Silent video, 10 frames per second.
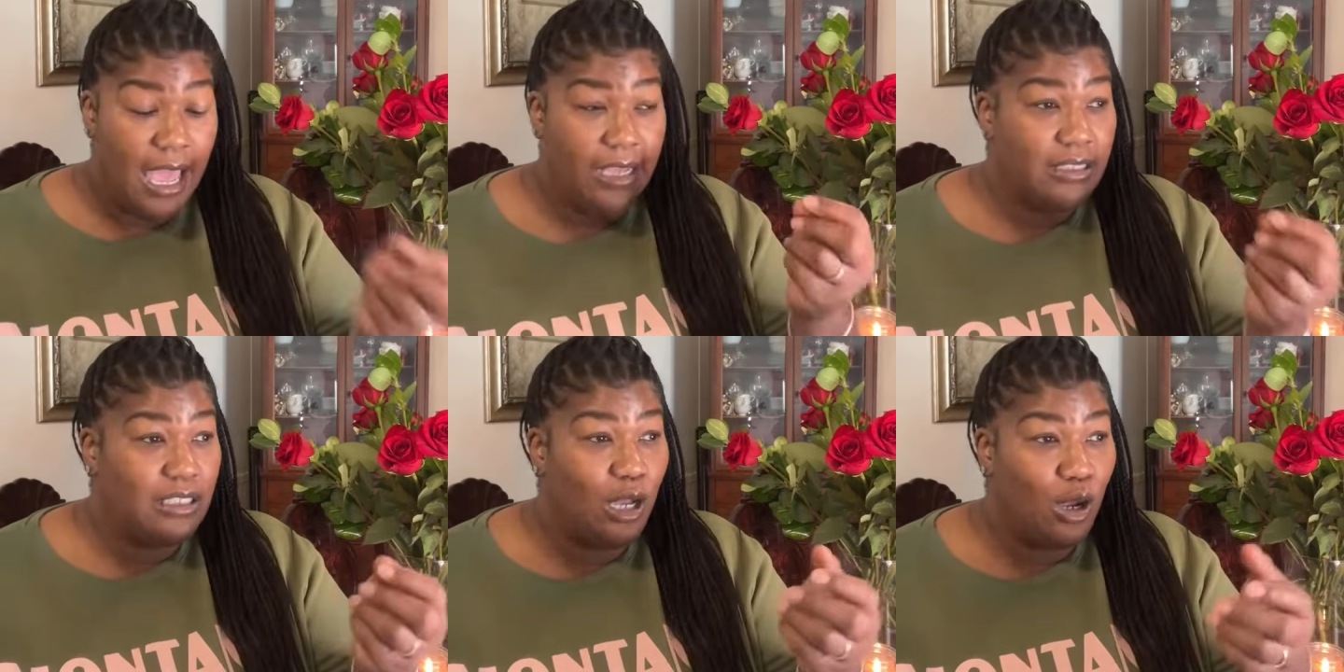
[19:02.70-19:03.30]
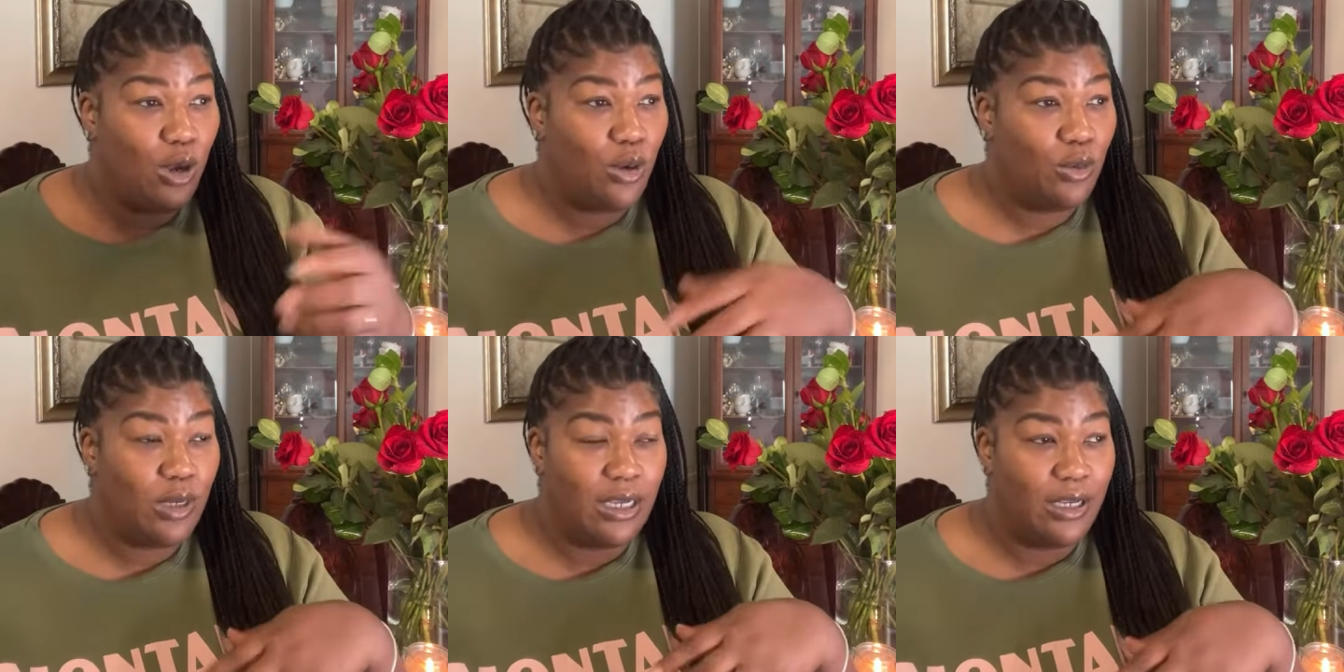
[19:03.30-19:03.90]
And
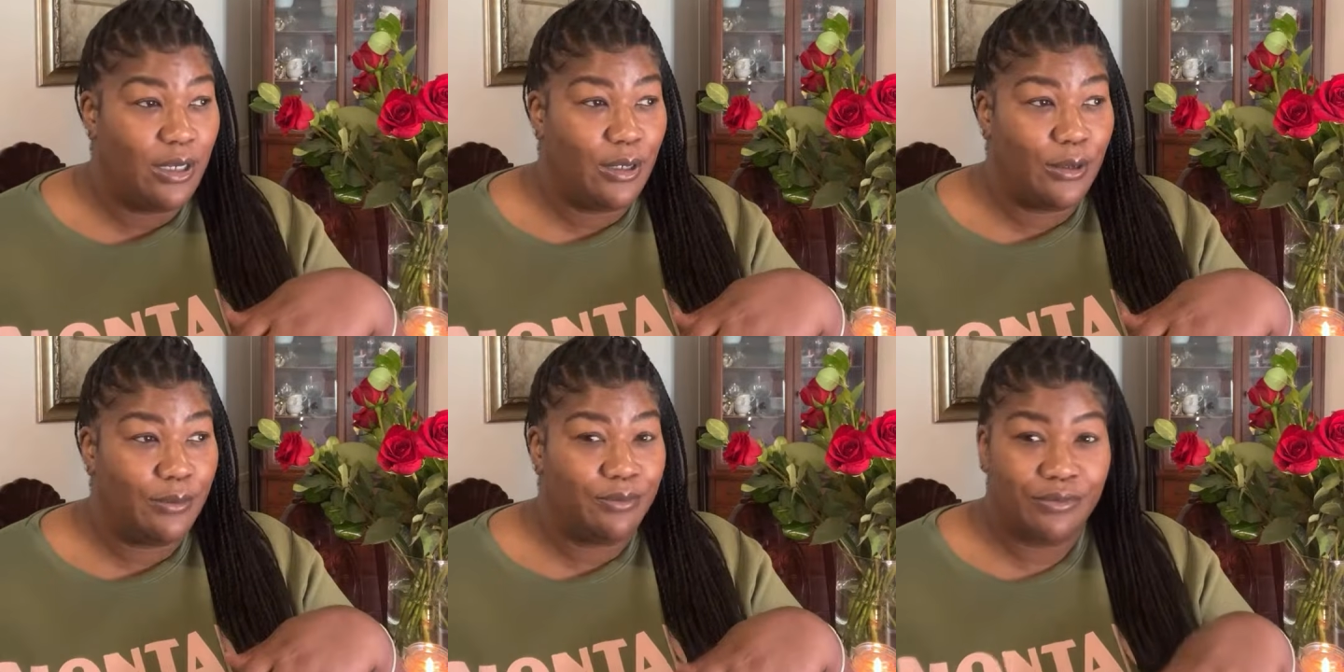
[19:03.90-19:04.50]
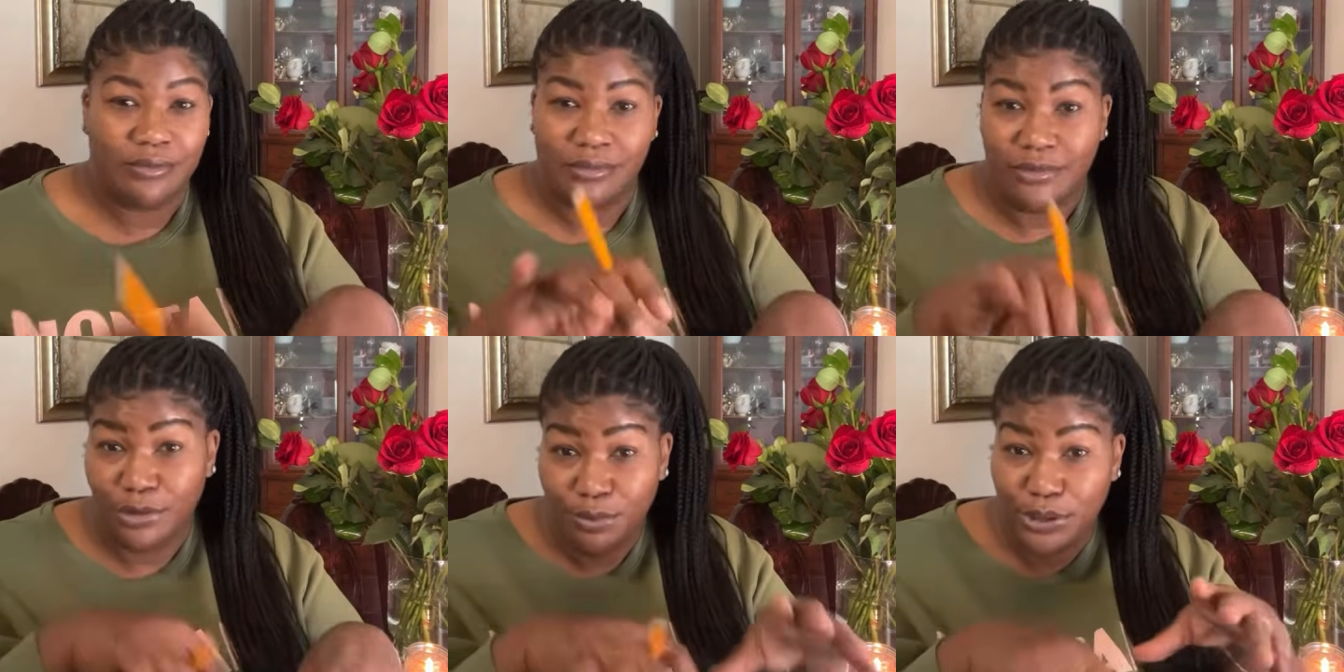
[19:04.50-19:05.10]
so
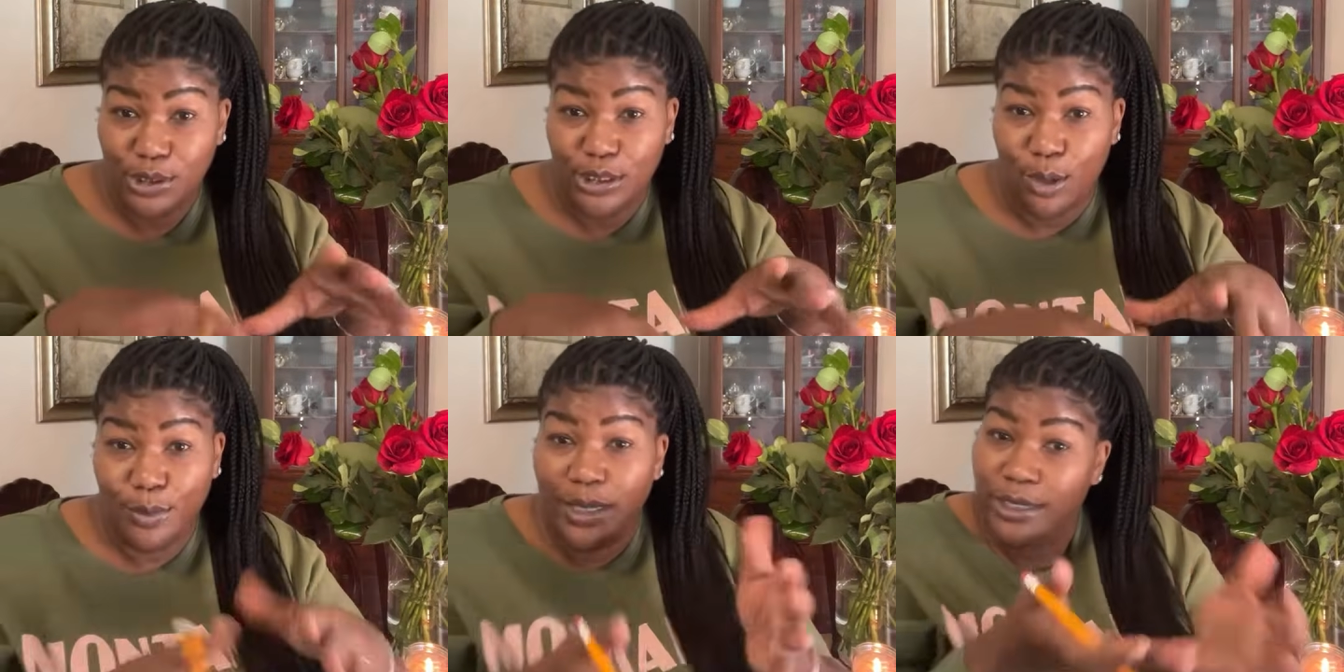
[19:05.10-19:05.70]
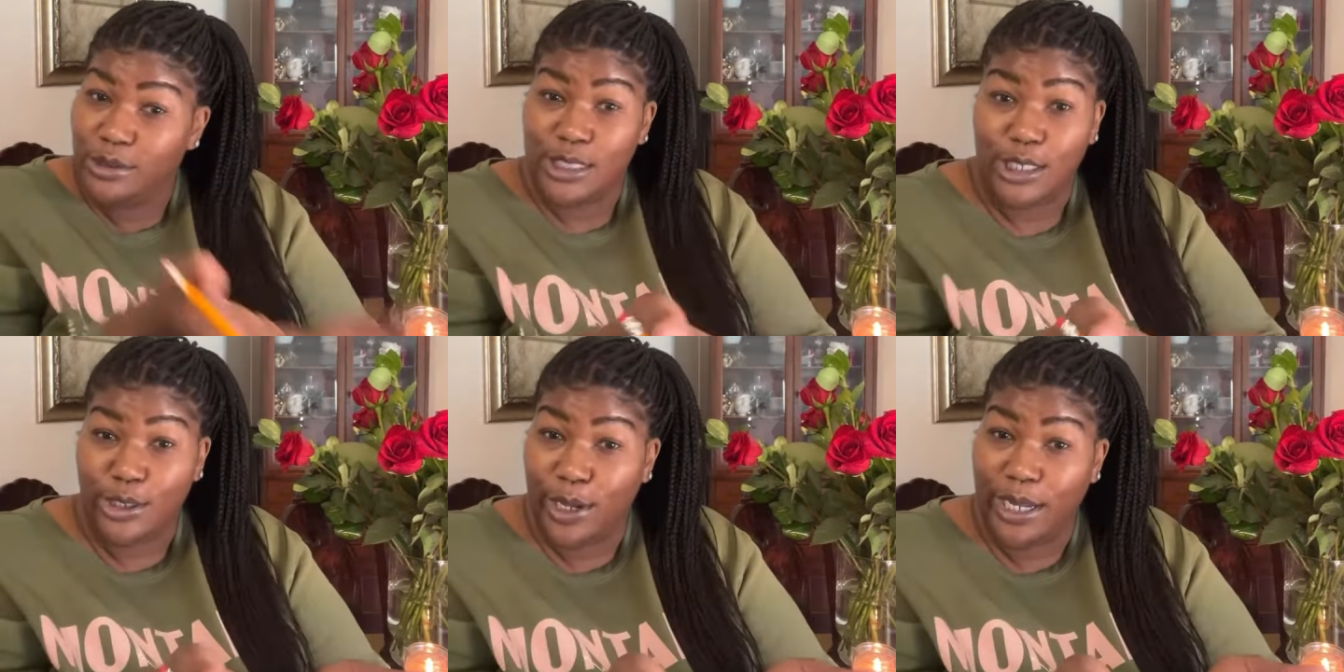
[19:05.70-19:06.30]
you put your soap in there, you
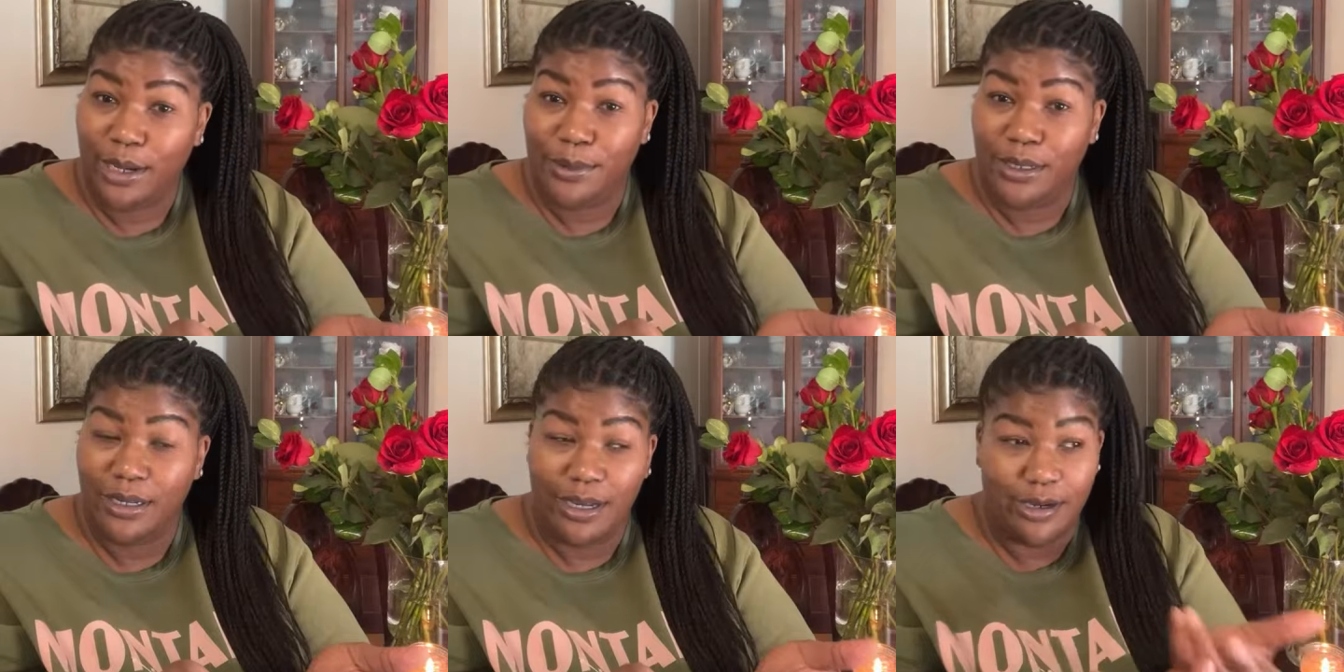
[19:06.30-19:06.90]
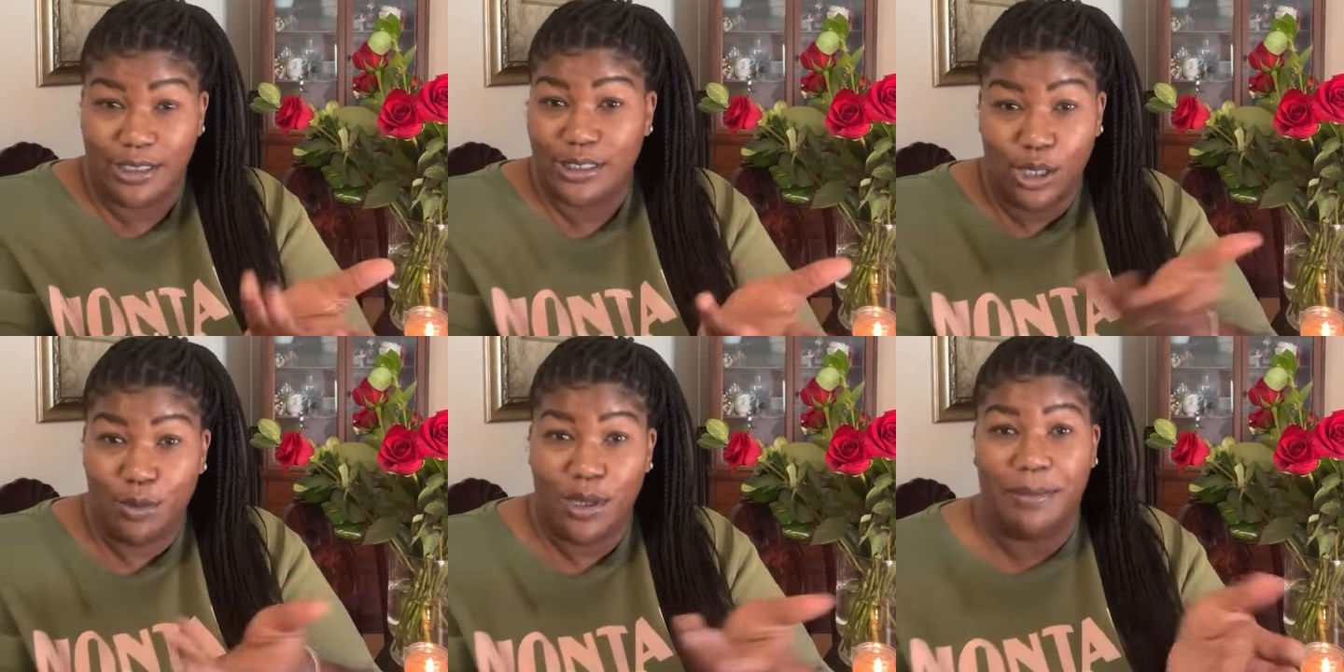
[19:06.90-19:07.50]
stick your hand up under there, and the
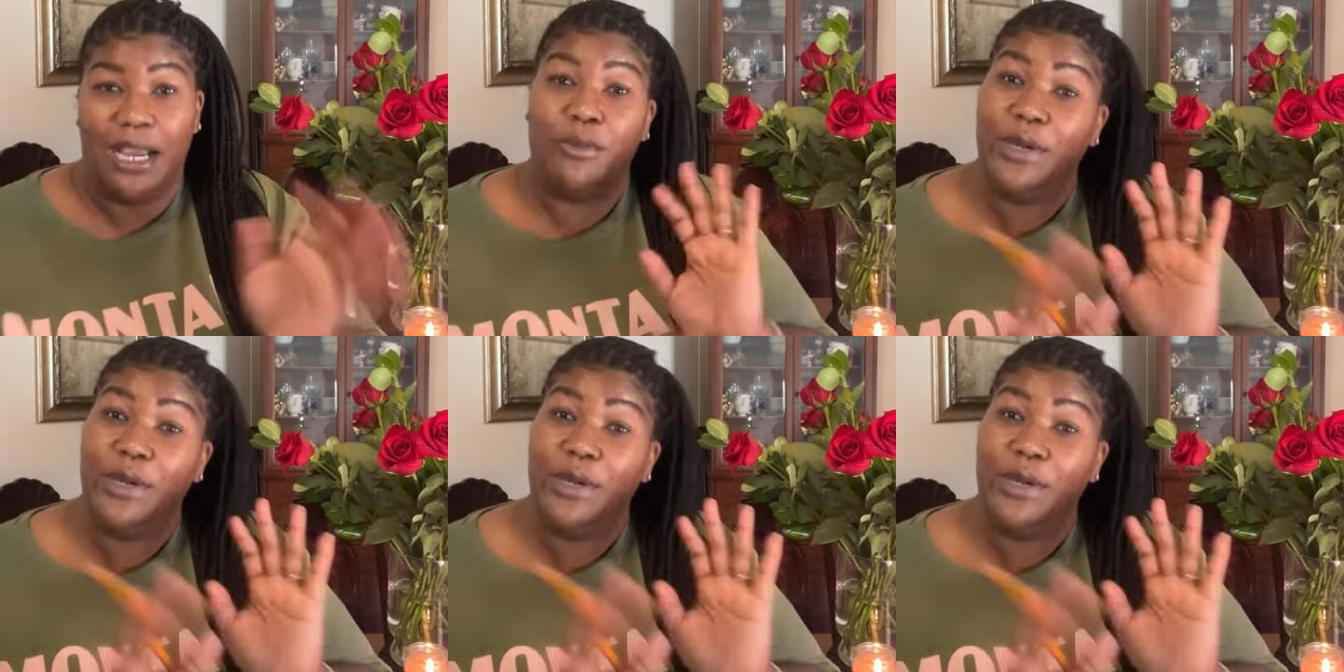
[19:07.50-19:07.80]
soap come out.